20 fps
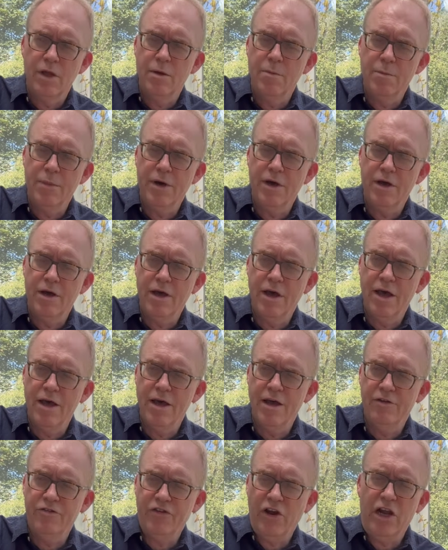But
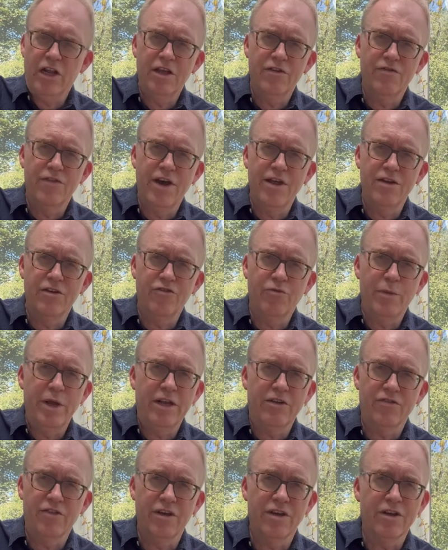Charlie Feathers
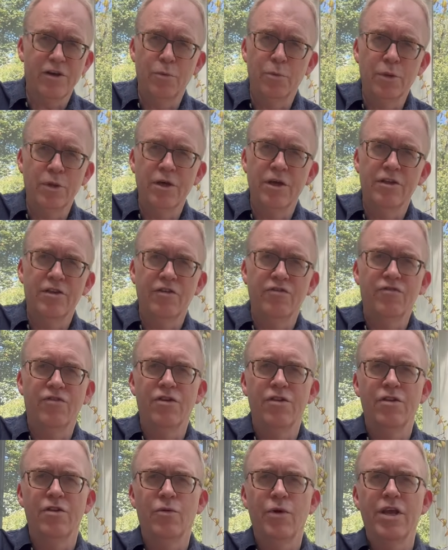makes it completely
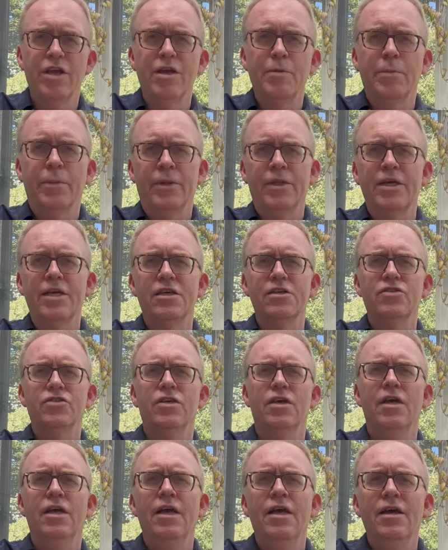different. The way he
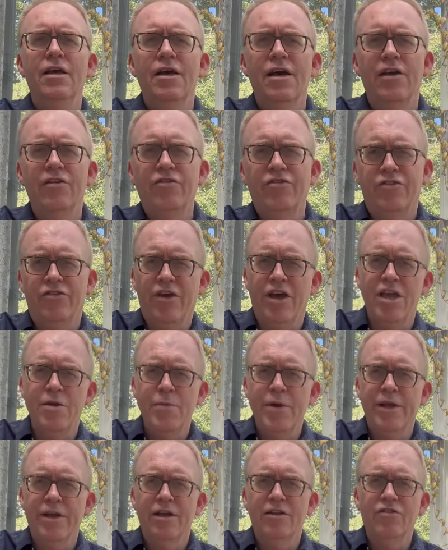plays, his
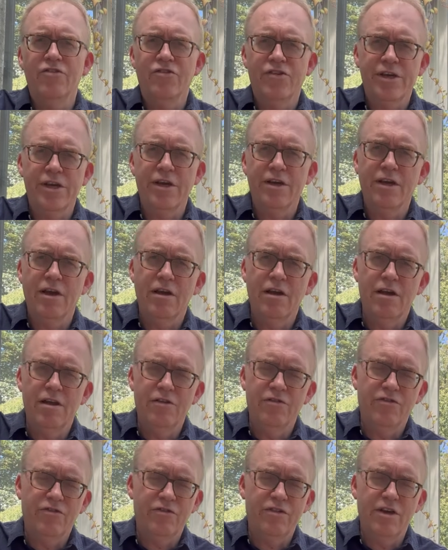timing and singing it
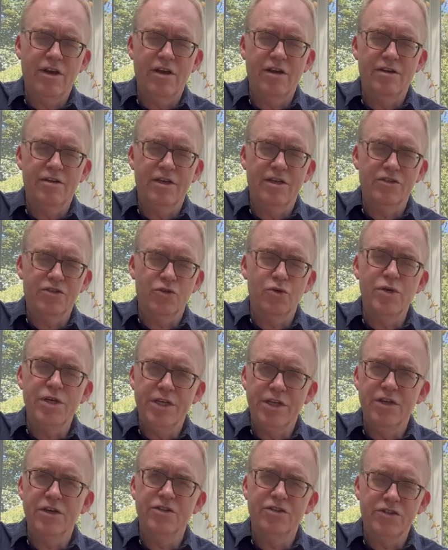is so
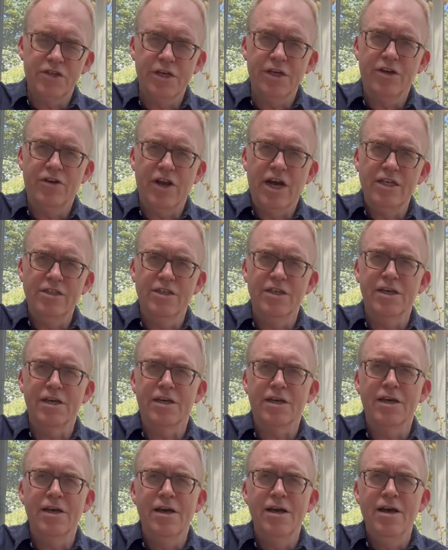
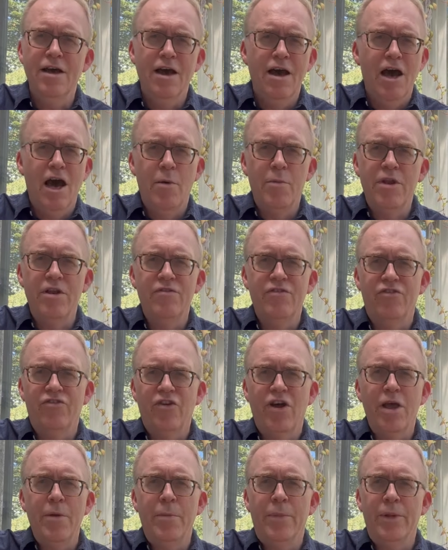idiosyncratic. I mean, if you
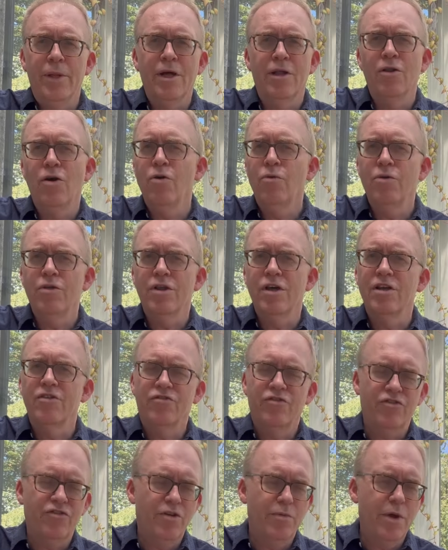try and play along with it, it's
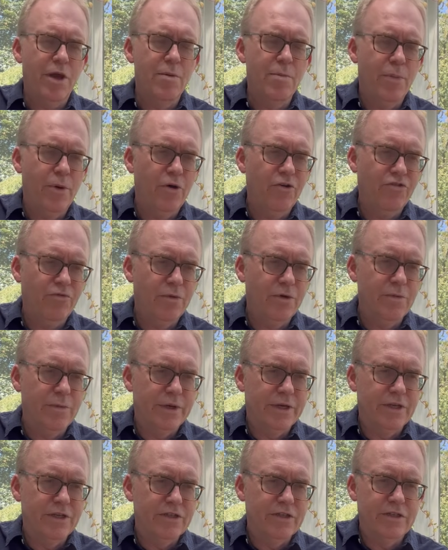just about impossible
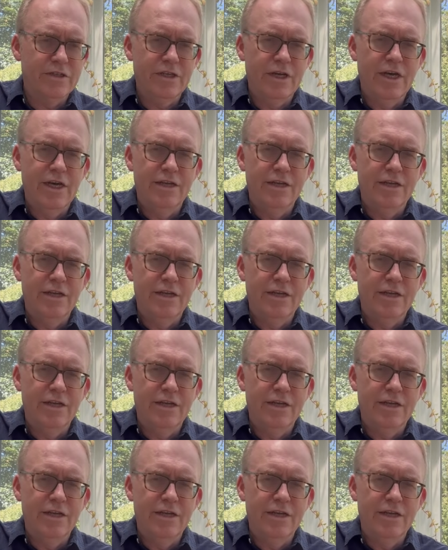because